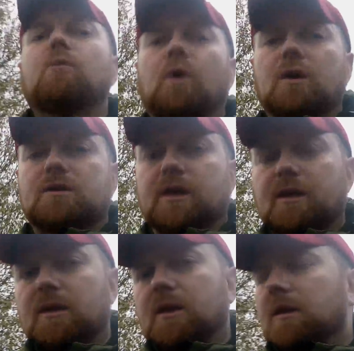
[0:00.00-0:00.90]
the water,
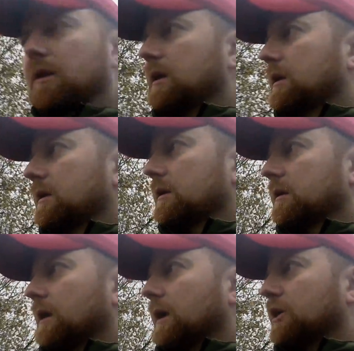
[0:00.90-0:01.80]

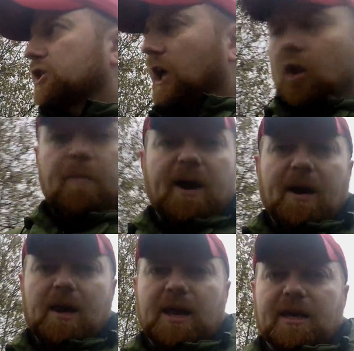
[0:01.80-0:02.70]
a shallow
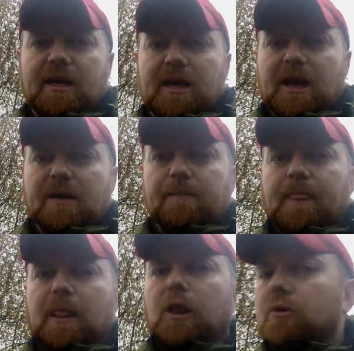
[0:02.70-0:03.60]
part of the lake at night
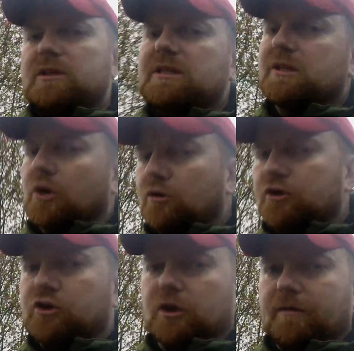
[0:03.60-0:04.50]
loses its
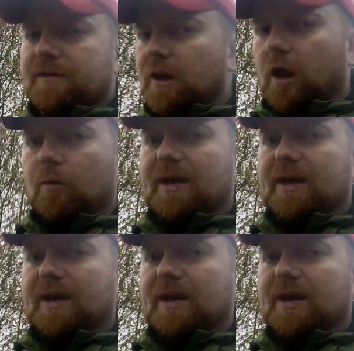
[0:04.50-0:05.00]
oxygen. There's a lot of